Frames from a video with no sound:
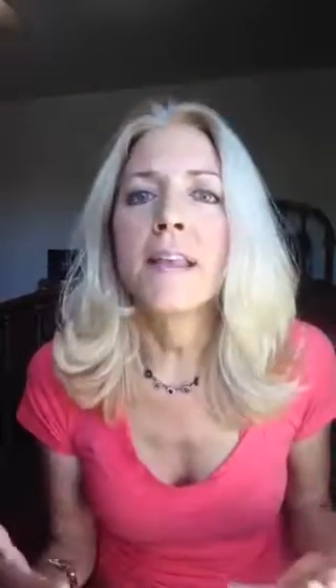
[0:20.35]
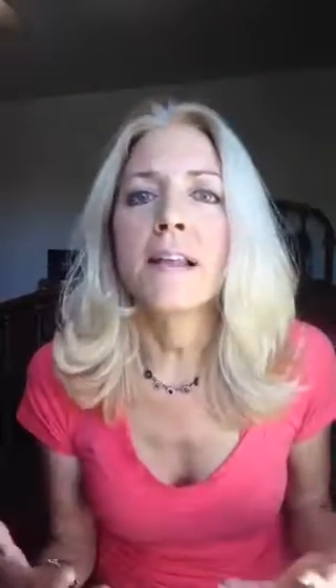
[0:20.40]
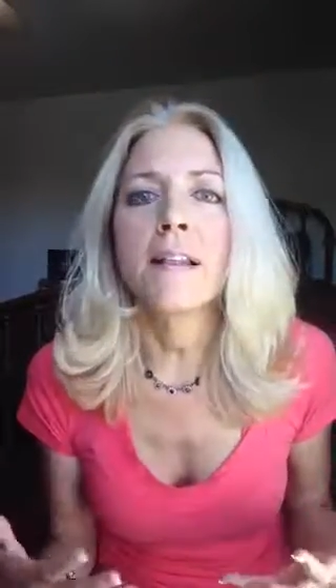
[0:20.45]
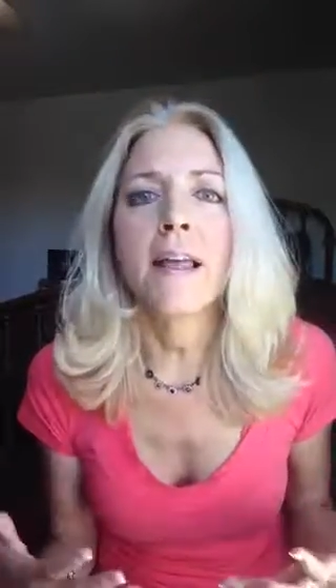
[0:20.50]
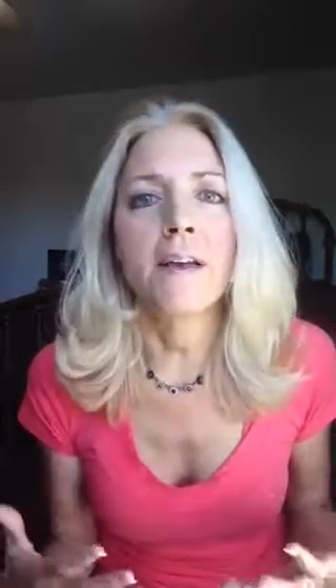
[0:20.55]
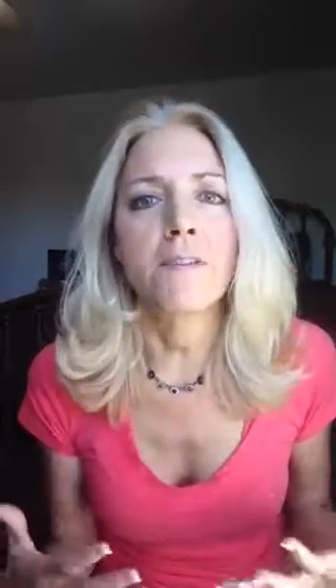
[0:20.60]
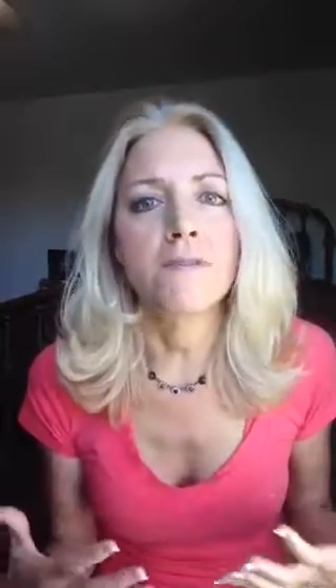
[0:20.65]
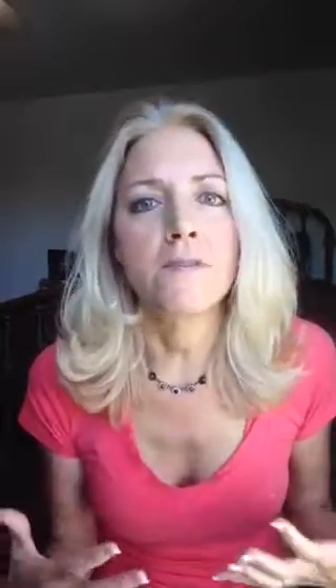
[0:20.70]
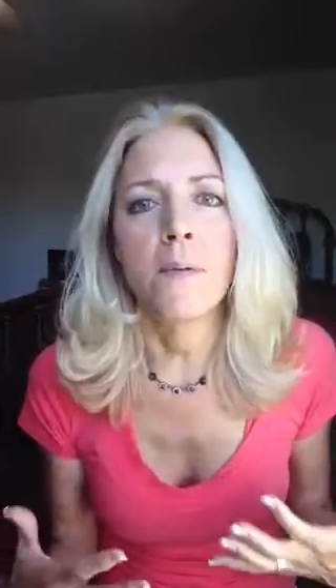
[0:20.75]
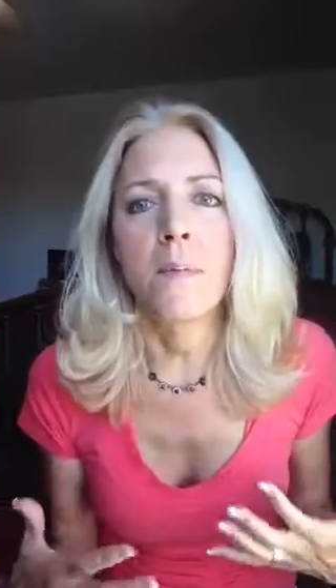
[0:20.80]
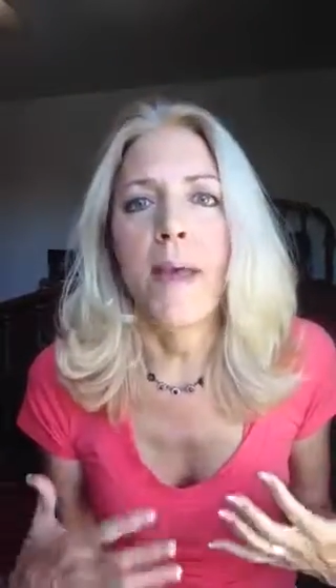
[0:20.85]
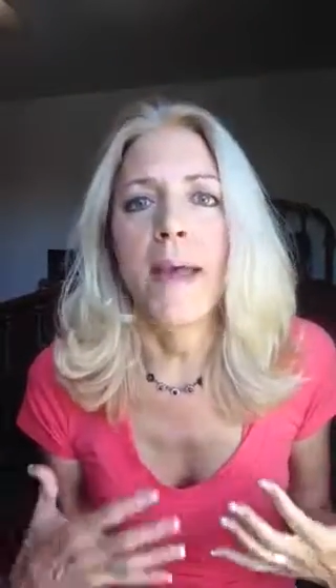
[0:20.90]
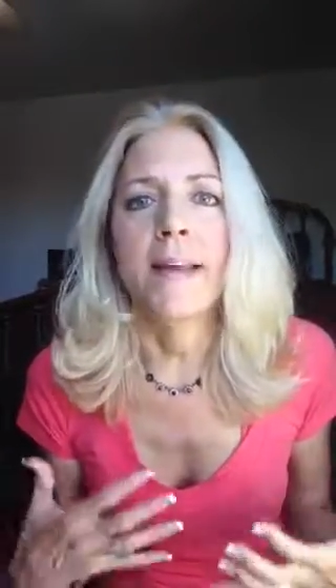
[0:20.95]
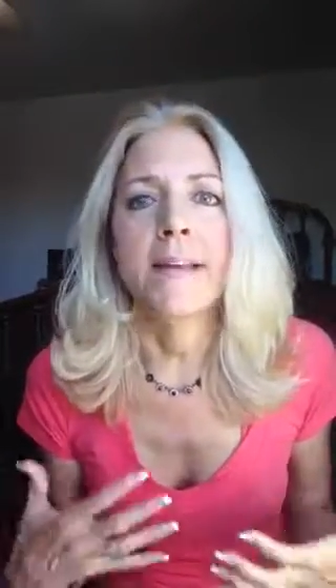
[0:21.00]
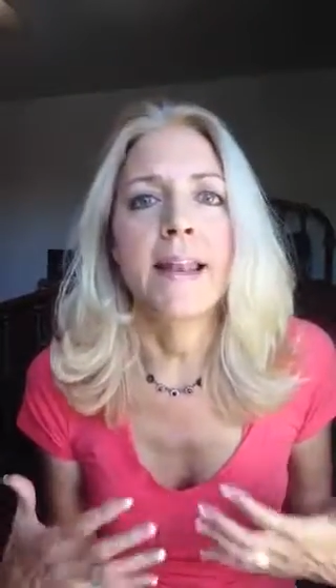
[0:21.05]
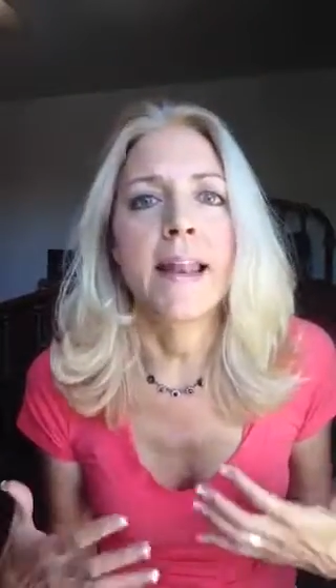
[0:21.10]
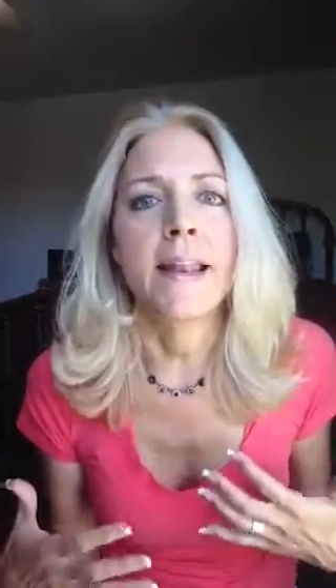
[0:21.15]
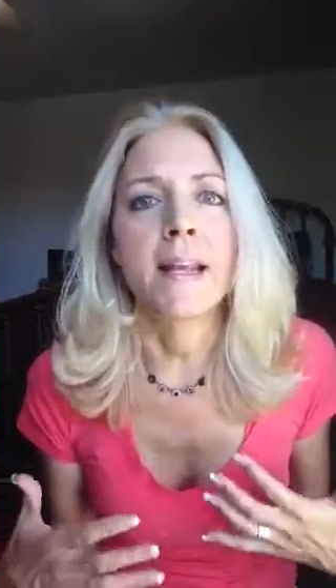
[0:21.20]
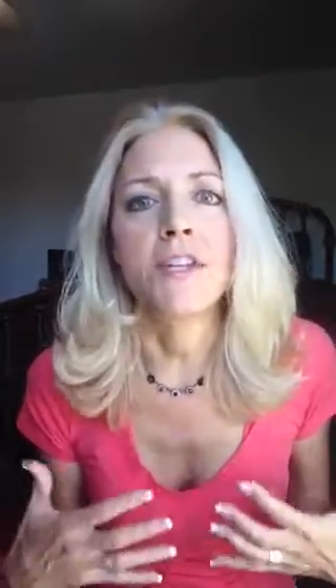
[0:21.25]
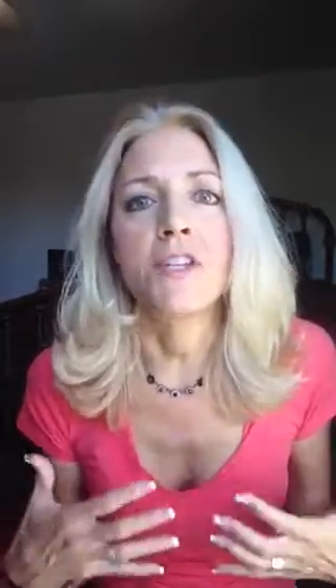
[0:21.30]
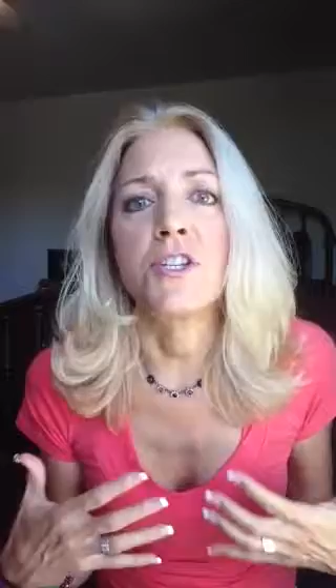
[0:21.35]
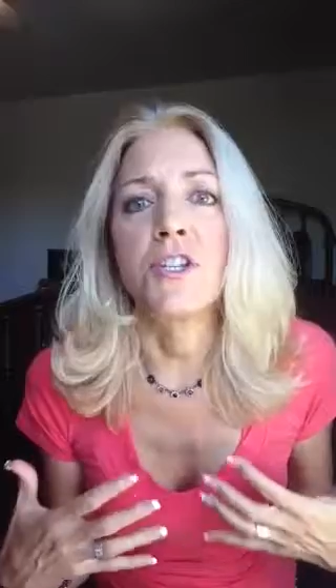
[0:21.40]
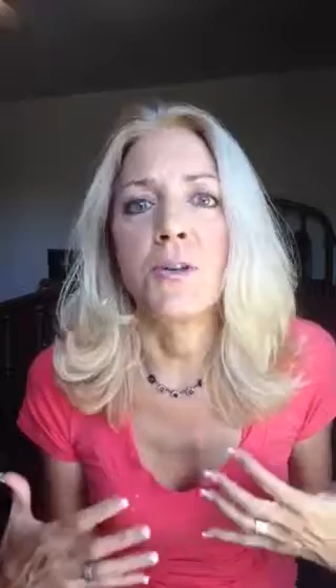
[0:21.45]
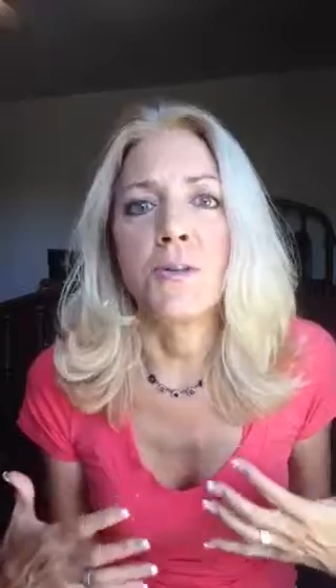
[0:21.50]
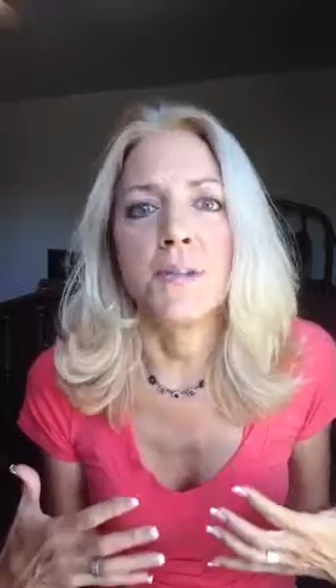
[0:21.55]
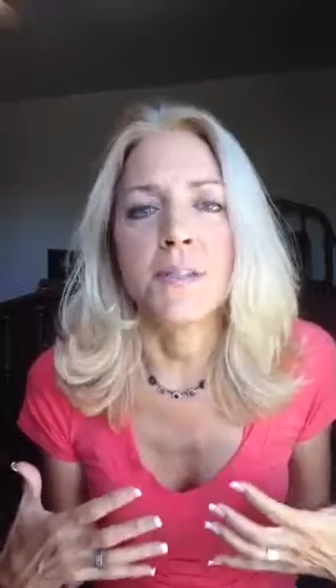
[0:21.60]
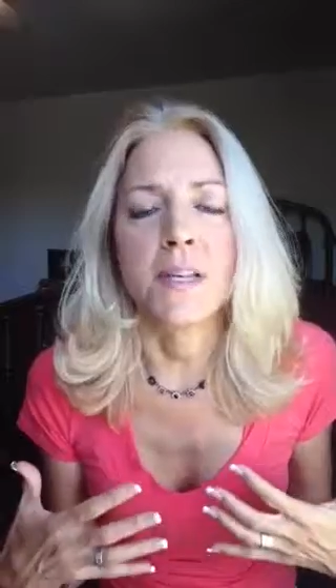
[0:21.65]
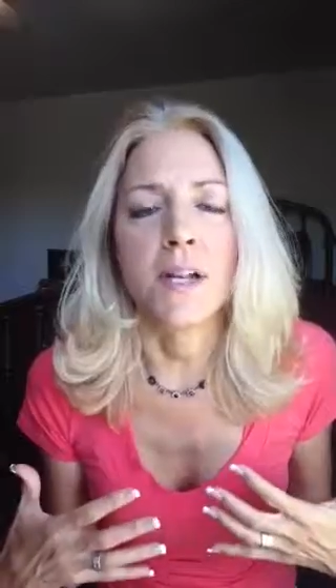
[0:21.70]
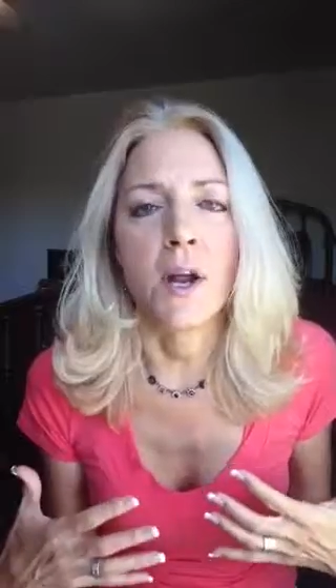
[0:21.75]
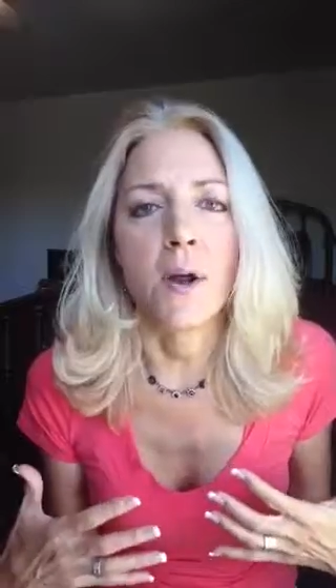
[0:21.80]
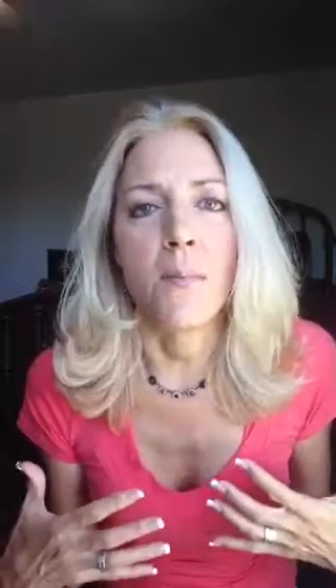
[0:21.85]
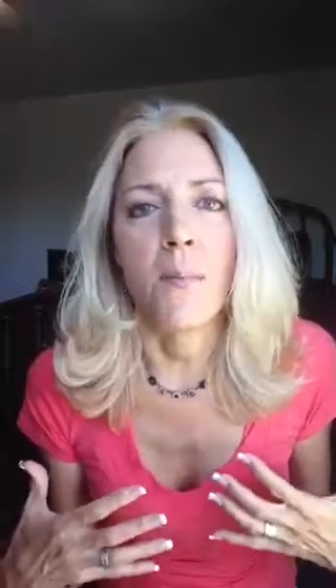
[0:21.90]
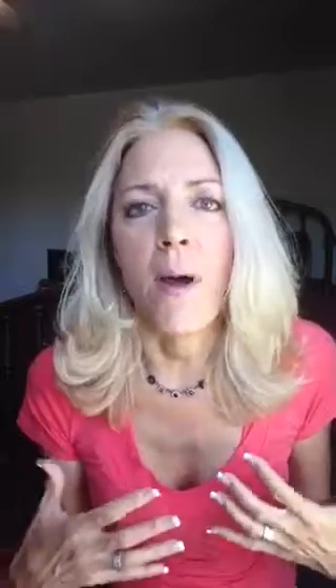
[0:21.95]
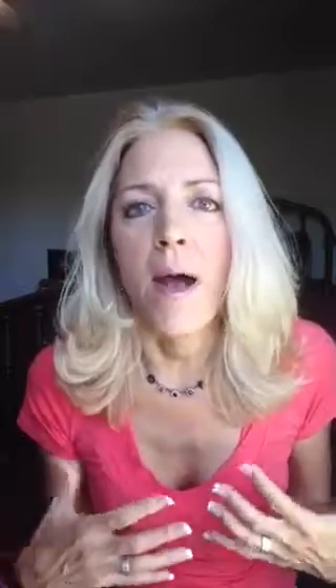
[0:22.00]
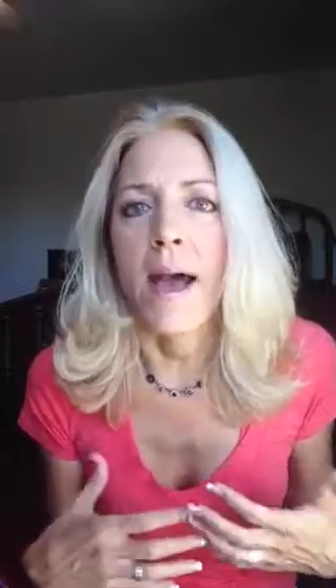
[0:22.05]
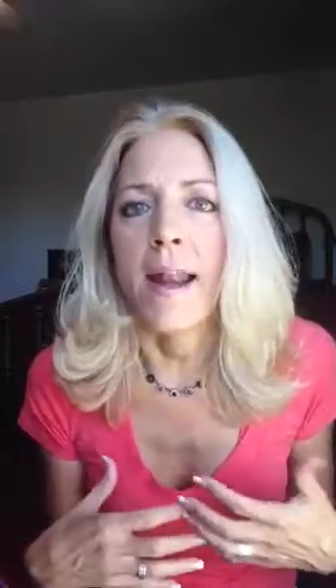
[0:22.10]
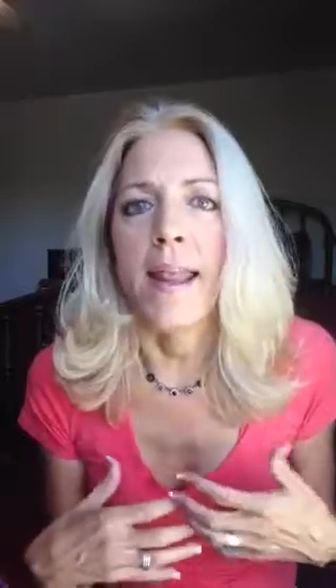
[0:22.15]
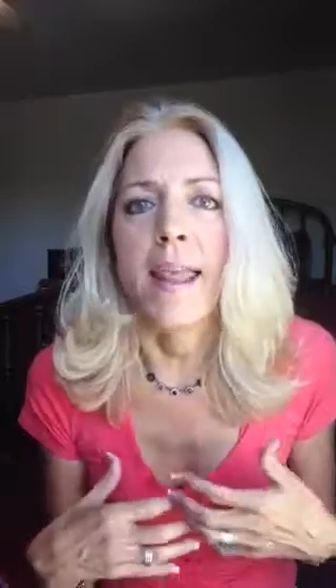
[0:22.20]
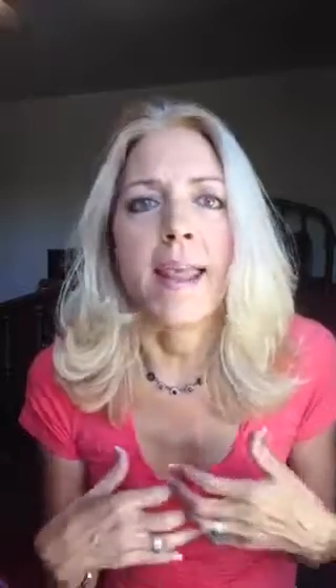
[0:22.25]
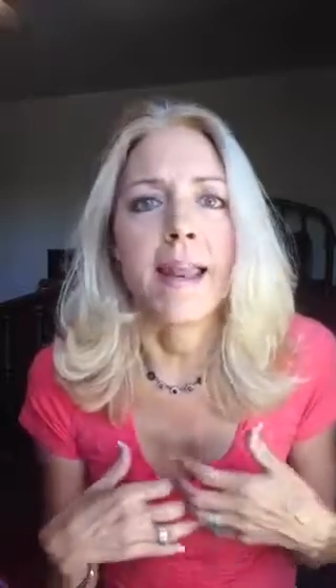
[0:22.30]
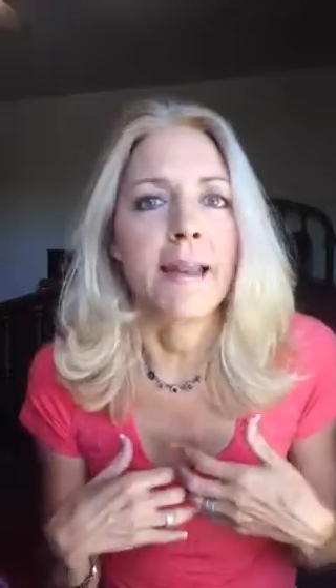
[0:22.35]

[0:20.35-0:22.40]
electromagnetic juice in our body,